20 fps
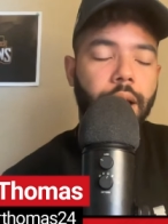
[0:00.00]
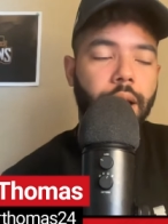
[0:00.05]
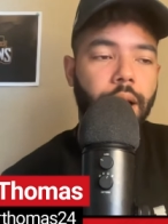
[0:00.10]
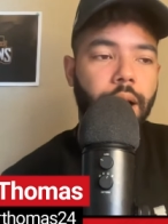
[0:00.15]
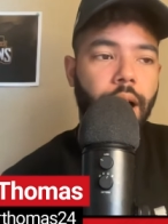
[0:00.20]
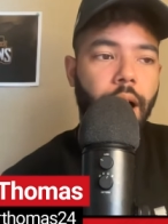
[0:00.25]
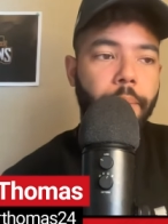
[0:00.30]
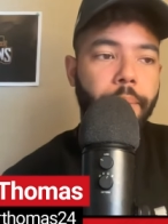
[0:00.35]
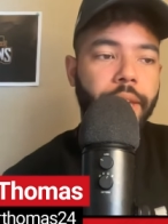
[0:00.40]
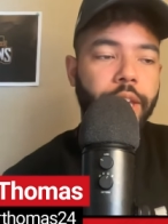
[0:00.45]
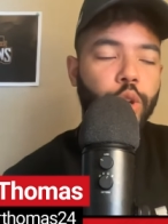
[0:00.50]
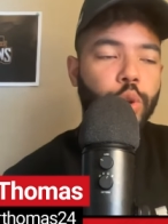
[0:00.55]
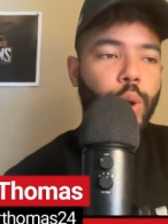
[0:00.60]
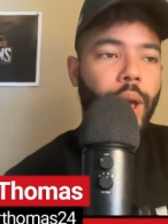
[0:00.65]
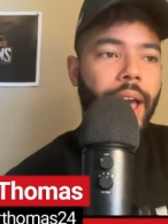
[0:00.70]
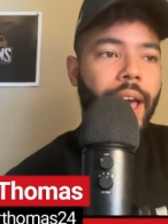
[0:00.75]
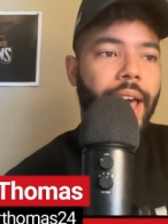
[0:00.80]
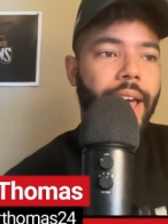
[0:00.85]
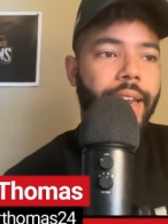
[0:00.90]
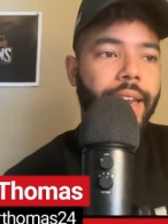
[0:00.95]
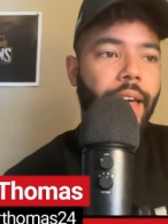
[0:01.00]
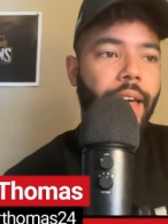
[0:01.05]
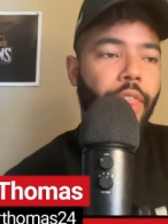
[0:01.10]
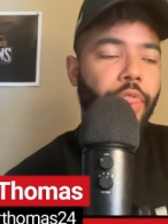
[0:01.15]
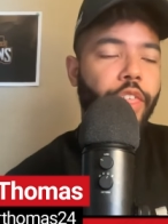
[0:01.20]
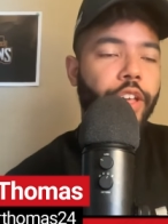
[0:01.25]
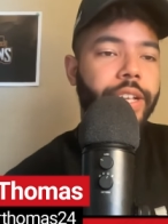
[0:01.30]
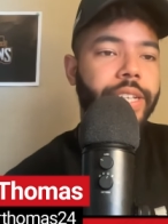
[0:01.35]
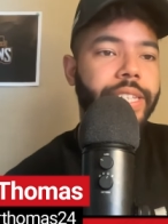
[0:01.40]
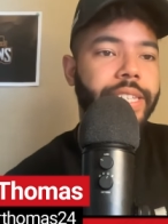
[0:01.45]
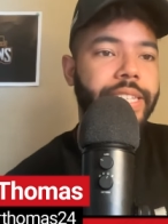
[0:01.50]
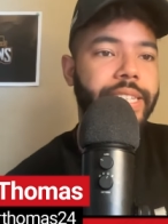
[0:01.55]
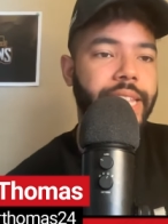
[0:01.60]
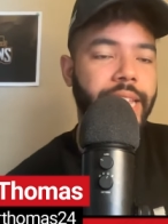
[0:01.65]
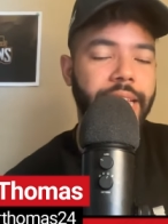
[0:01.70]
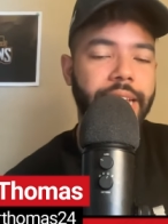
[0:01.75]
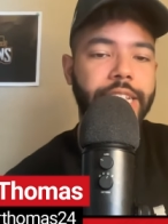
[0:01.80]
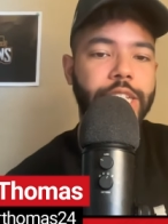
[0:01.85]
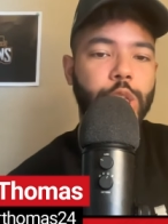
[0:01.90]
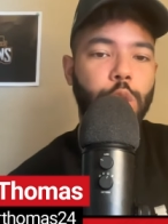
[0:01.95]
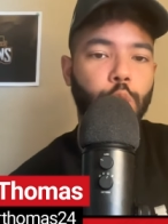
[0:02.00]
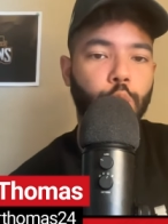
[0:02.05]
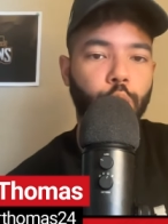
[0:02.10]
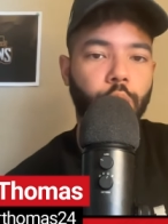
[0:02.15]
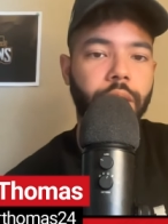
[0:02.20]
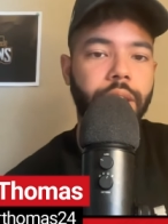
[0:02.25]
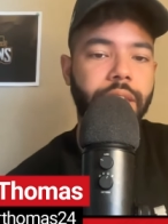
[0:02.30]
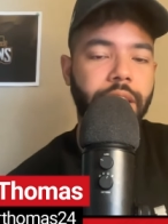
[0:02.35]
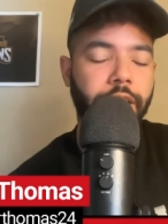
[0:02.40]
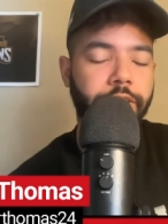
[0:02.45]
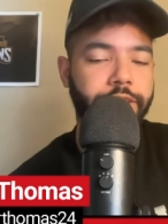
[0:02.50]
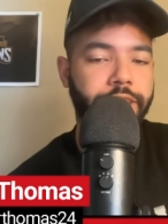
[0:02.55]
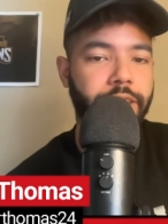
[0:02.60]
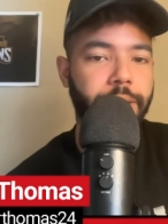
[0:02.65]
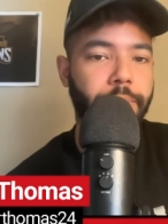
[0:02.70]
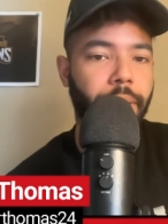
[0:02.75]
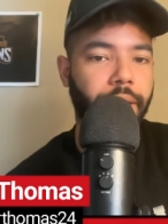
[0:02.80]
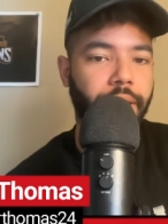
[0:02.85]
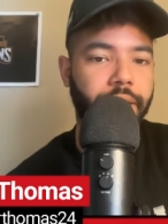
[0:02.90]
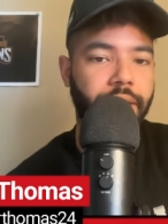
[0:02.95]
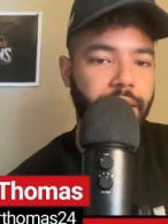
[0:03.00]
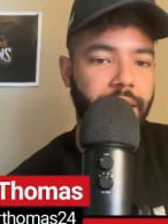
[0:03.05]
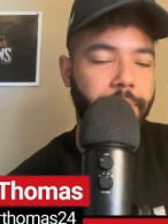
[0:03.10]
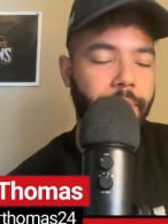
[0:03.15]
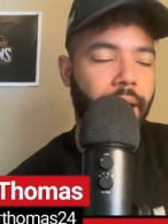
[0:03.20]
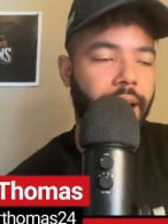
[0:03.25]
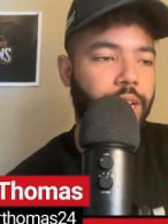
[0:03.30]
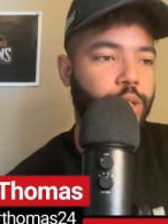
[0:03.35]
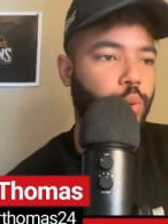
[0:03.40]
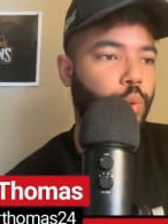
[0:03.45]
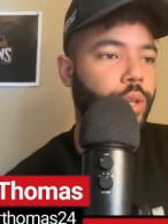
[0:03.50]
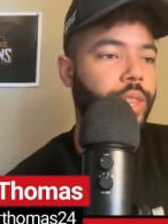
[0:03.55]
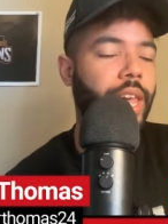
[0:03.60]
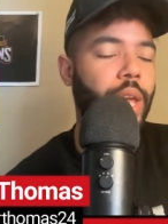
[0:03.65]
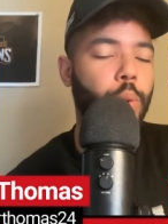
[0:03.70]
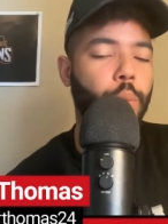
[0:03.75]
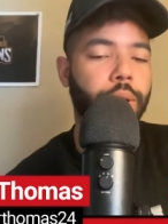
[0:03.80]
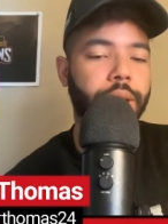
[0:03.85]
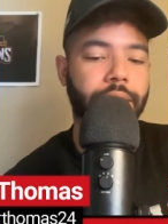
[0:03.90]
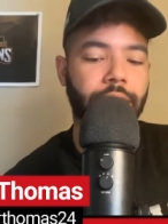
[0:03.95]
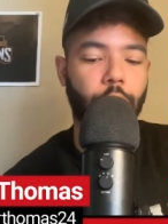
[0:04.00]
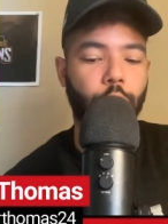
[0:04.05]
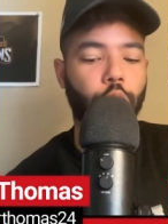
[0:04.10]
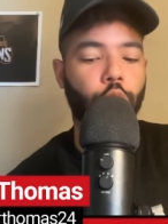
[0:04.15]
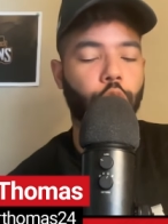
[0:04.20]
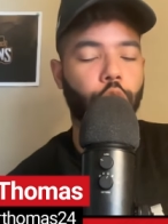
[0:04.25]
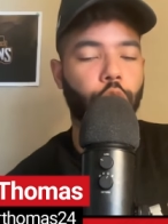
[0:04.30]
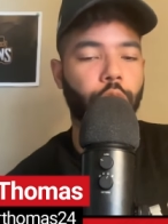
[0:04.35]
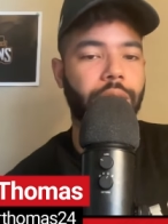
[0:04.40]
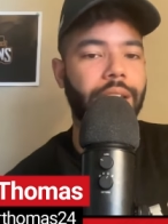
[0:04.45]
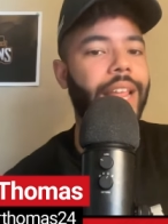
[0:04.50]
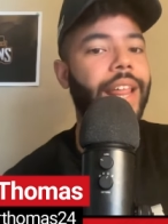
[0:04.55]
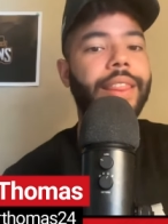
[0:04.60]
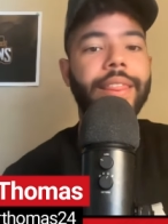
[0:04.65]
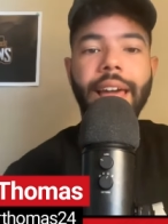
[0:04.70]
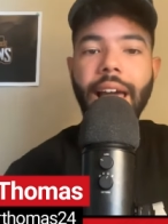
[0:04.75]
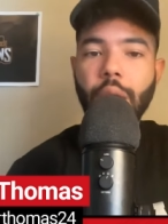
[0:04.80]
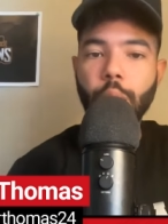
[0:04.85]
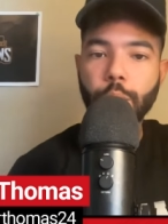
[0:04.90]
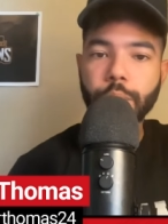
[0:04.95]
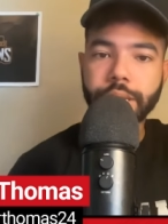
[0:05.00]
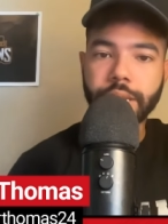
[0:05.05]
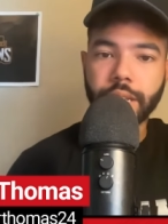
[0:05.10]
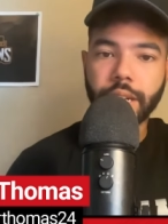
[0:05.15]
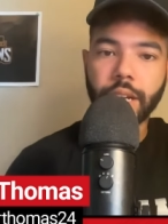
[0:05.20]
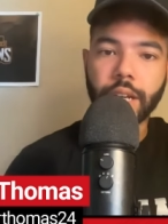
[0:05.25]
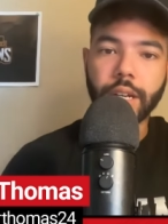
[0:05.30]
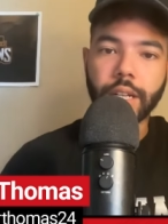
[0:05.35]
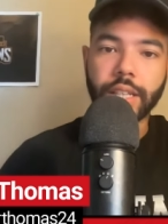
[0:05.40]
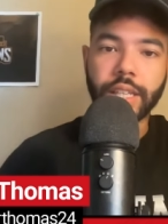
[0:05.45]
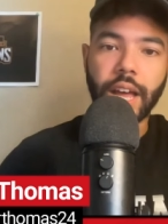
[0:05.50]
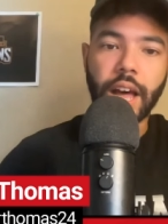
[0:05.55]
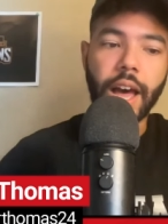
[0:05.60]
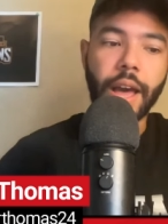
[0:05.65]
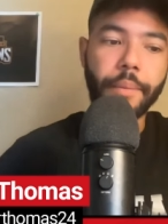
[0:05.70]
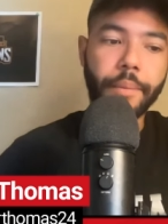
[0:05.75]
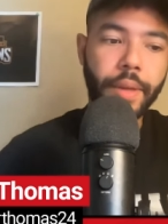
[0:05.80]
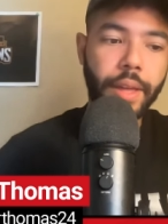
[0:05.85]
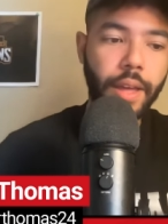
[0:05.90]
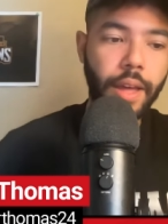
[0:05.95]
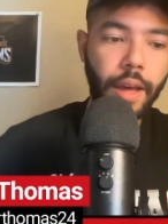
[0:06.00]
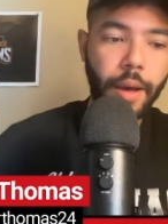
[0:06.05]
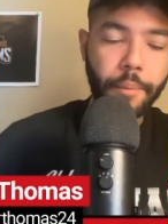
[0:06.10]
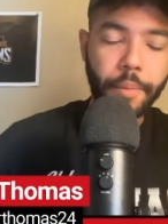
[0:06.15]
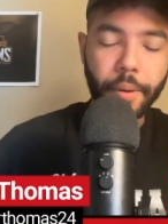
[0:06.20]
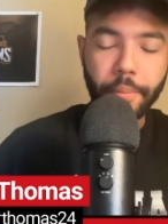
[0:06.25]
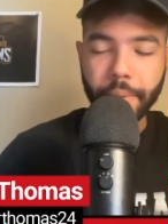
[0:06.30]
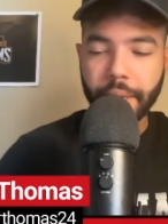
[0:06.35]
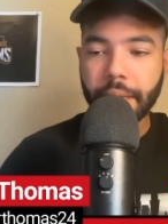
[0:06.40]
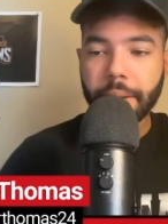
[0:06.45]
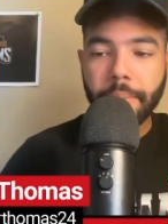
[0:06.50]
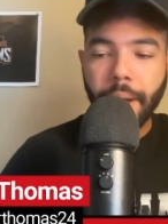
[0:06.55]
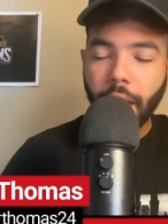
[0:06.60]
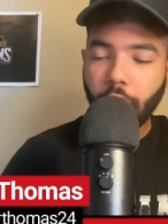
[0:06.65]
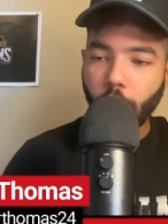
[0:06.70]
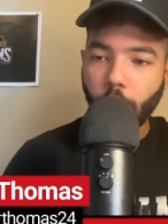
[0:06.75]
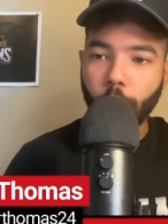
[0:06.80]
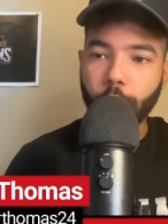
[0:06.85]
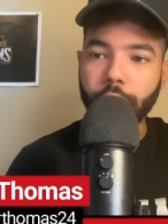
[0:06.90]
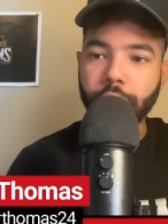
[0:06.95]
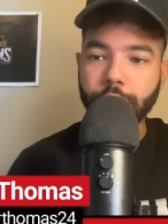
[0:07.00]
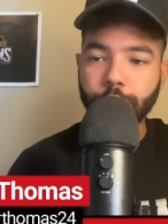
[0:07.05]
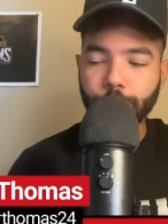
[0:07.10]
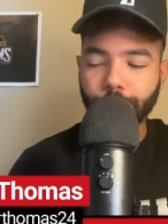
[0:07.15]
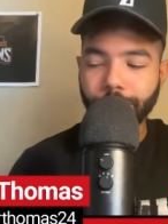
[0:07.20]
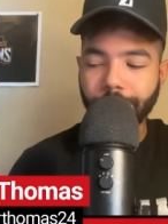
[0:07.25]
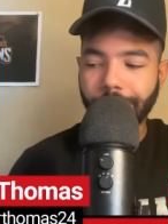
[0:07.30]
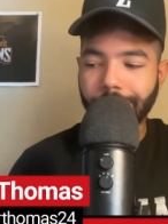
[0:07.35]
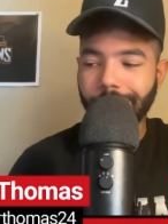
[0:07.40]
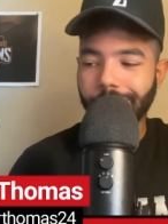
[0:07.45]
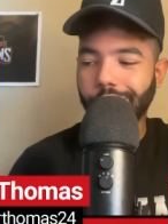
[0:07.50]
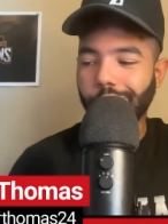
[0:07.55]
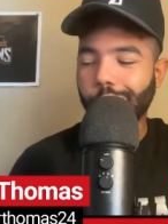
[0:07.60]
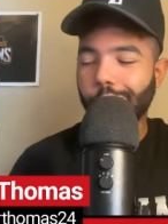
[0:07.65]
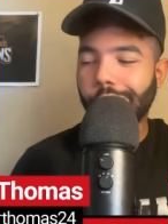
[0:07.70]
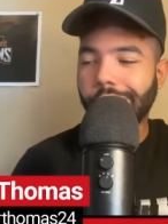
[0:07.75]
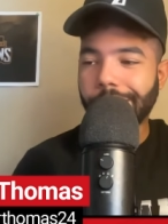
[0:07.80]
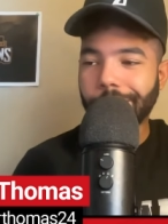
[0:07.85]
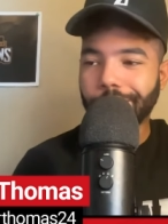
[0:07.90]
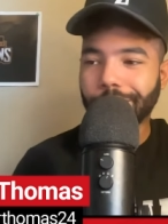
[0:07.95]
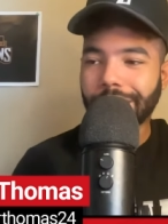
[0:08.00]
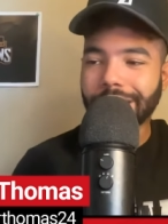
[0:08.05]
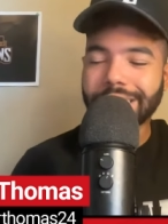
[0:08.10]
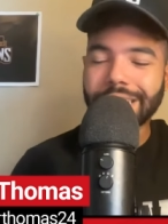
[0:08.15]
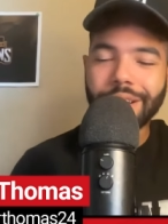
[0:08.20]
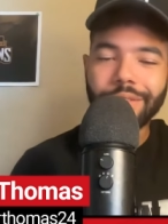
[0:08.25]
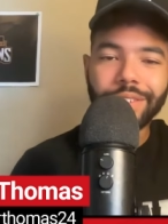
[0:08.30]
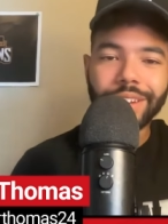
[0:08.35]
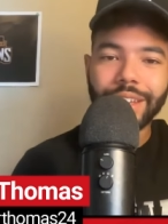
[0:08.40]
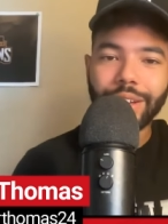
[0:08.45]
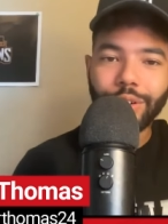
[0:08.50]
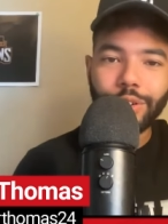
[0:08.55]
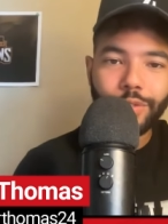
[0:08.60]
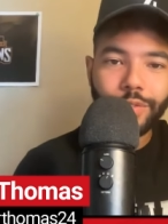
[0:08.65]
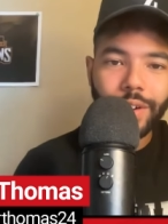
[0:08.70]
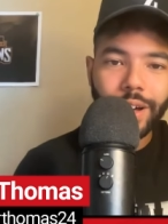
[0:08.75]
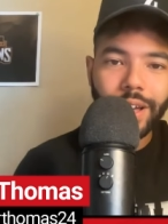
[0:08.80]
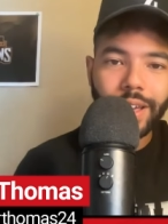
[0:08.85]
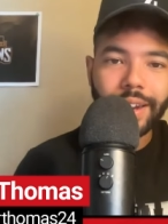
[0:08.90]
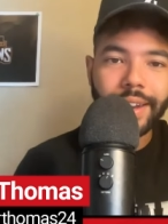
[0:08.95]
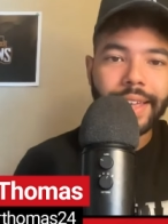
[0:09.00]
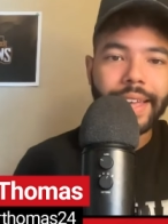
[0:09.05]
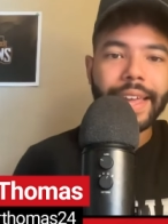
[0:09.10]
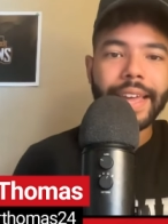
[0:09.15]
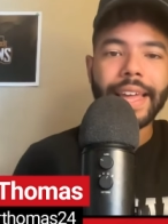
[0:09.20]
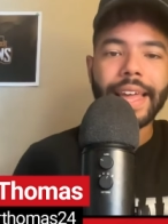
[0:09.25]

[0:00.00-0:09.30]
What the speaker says: I mean, you had the 6-run deficit by the D-backs where they went down early. That wasn't a good time. But me and my homies, we were like, you know what? Let's have a little fun.